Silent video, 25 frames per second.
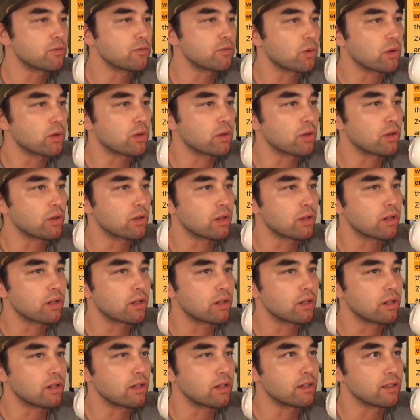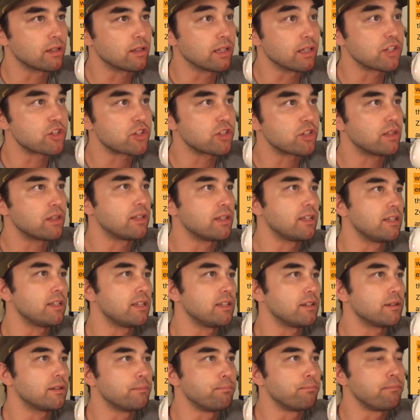were uh,
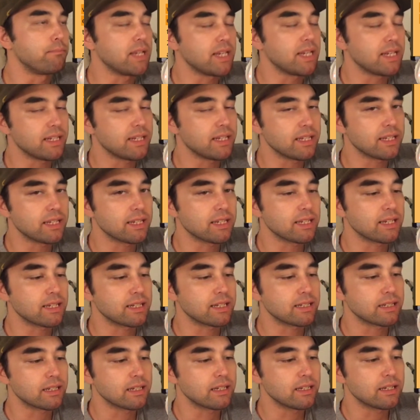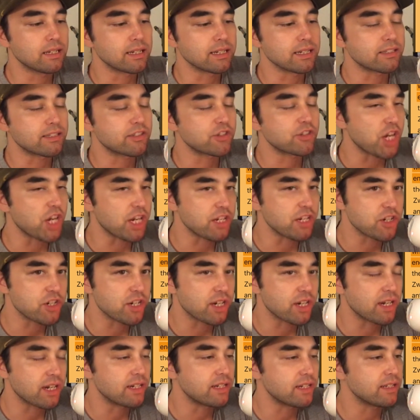allegedly meeting and exchanging
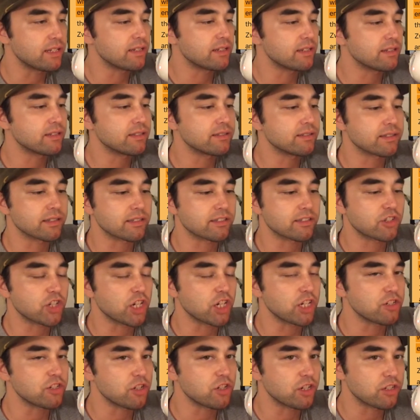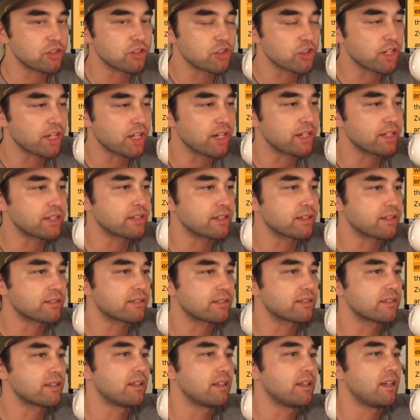ideas, exchanging
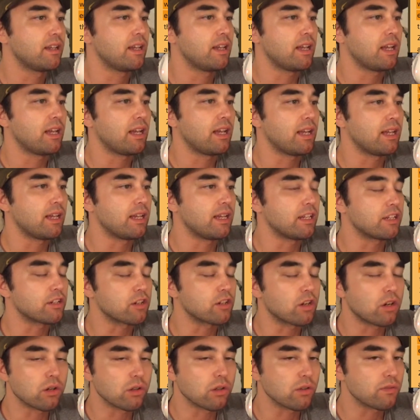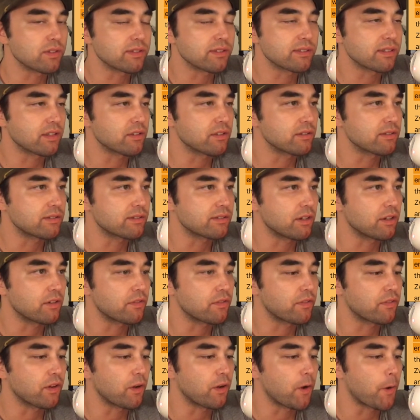genetics, and all of this other
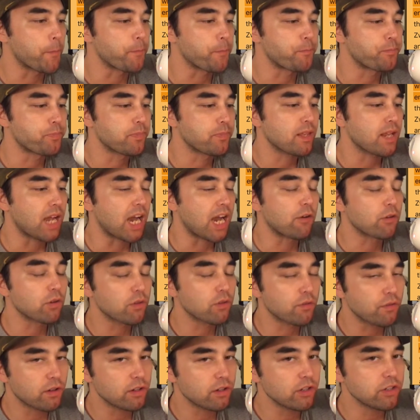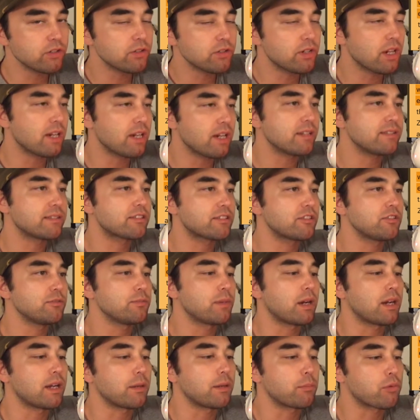stuff. Um, I would refer you guys to
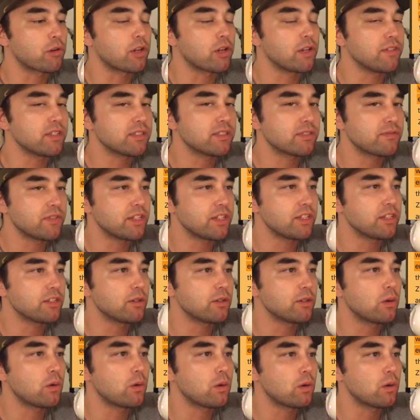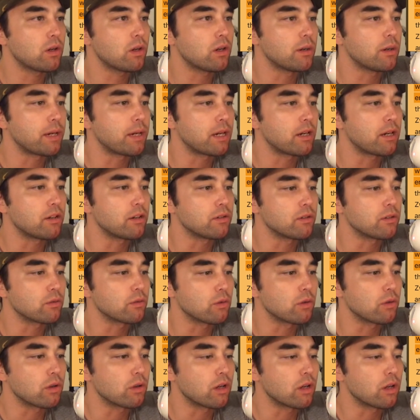my previous video about
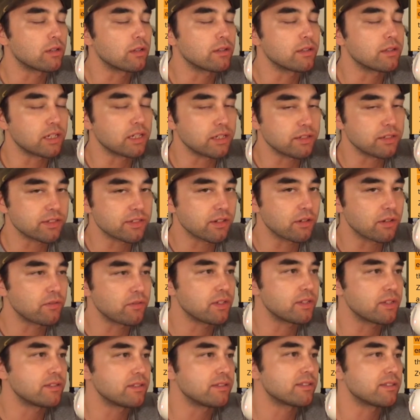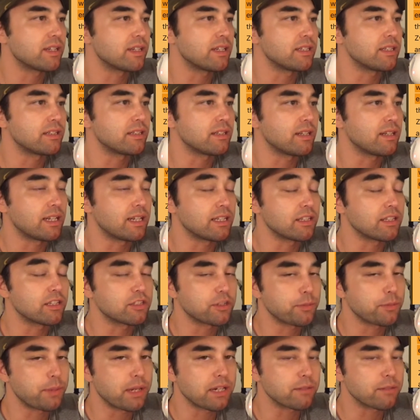uh, Denisovans and, and the
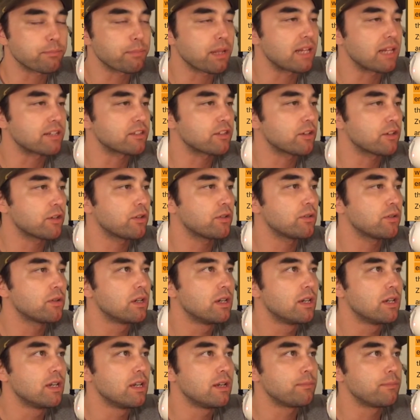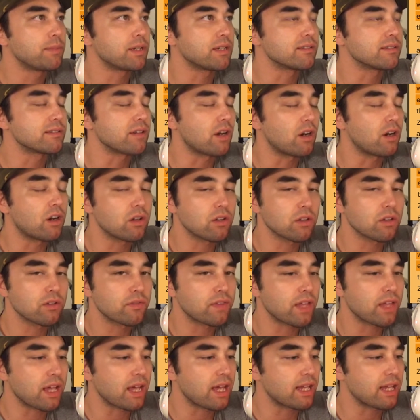Tibetan Plateau because all of
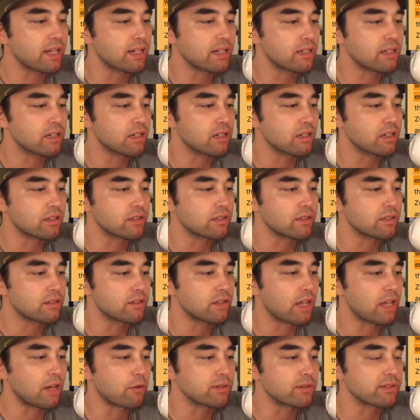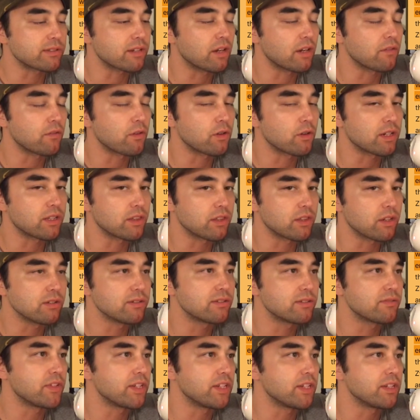that uh, that was covered in
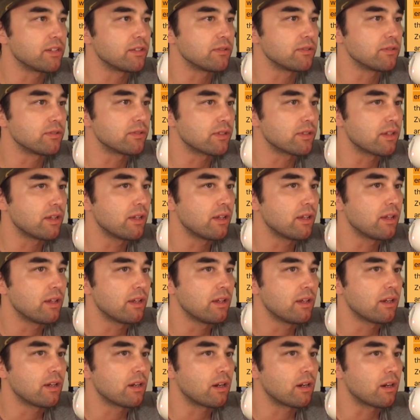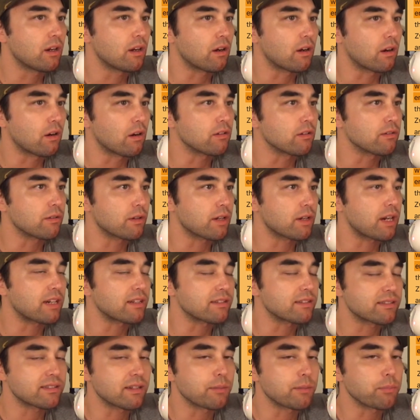those videos uh, are kind
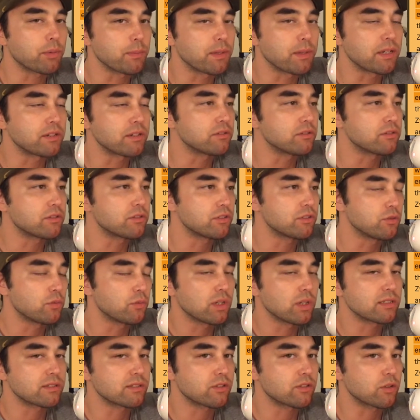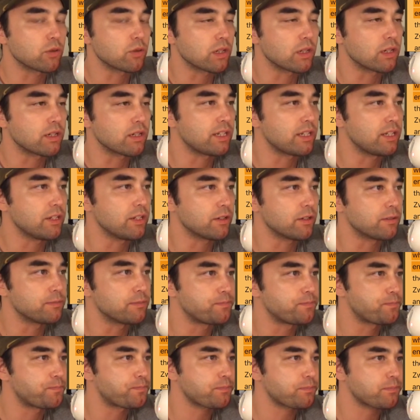of supplemental to what's going on here
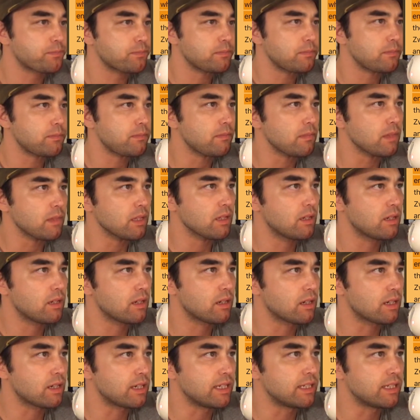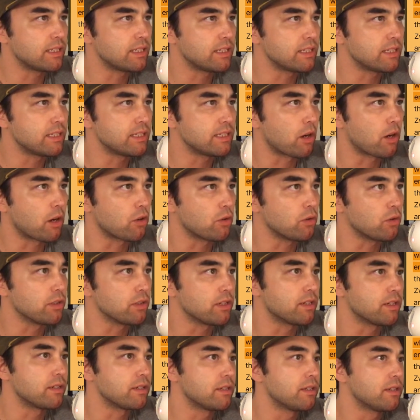uh, in
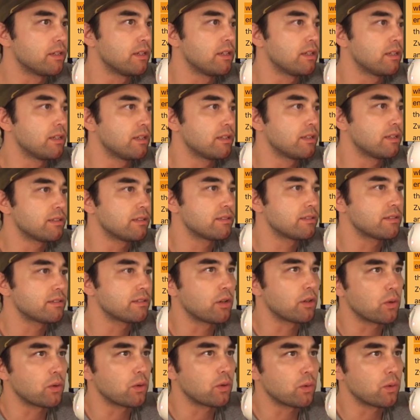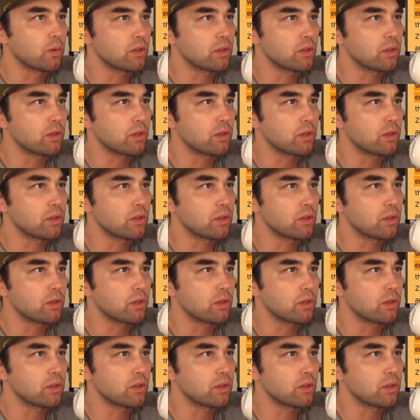Mongolia. So